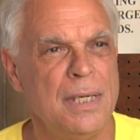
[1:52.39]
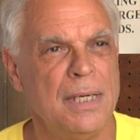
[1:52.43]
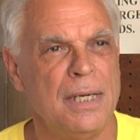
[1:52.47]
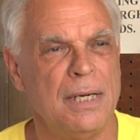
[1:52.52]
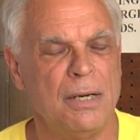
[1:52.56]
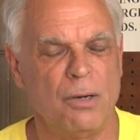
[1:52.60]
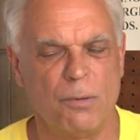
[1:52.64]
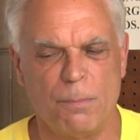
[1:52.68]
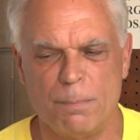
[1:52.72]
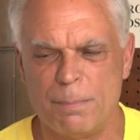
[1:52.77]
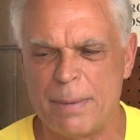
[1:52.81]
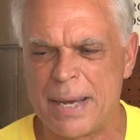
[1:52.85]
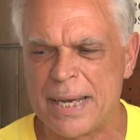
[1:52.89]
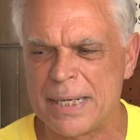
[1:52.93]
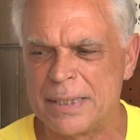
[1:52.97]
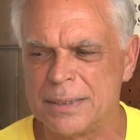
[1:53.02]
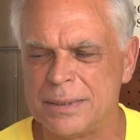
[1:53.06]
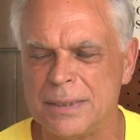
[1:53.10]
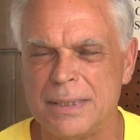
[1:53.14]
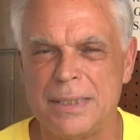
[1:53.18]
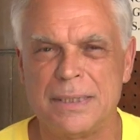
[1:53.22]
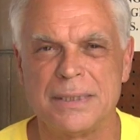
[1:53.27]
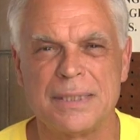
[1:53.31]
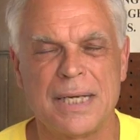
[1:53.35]
And on
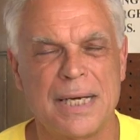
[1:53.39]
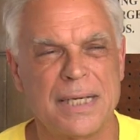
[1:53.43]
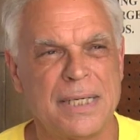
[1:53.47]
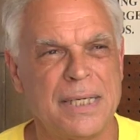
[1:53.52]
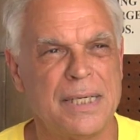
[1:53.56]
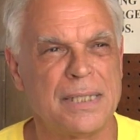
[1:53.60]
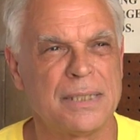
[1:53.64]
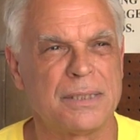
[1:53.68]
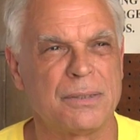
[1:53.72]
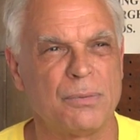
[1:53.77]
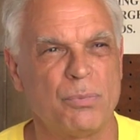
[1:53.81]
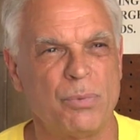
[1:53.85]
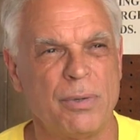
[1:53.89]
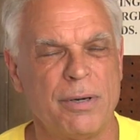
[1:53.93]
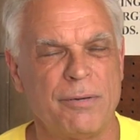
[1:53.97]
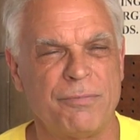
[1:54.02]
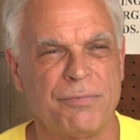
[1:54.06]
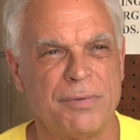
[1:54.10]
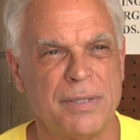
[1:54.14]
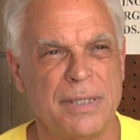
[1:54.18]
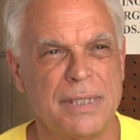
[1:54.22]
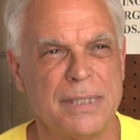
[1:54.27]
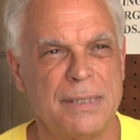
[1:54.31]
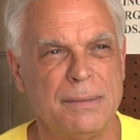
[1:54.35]
magazines, I guess
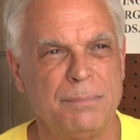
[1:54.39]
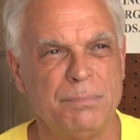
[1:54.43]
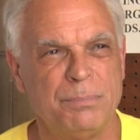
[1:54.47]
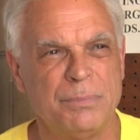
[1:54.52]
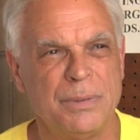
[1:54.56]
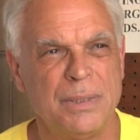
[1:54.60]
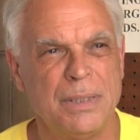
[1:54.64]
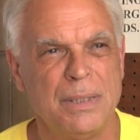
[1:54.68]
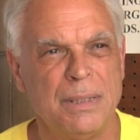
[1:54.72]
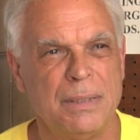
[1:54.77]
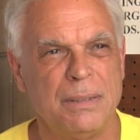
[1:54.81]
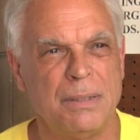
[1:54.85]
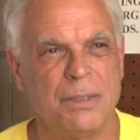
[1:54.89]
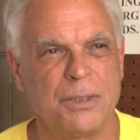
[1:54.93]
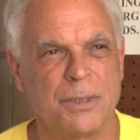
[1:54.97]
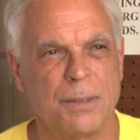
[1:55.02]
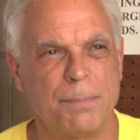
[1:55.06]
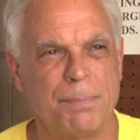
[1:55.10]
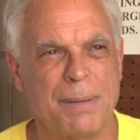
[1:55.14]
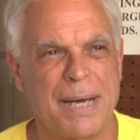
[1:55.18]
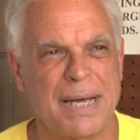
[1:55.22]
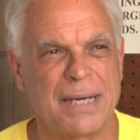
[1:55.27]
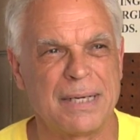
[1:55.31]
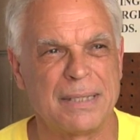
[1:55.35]
roughly, there's
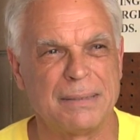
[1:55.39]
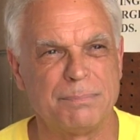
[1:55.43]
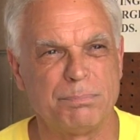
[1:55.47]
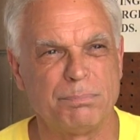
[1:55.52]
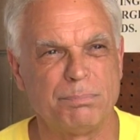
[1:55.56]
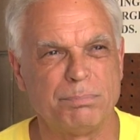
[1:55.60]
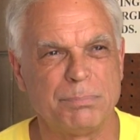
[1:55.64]
about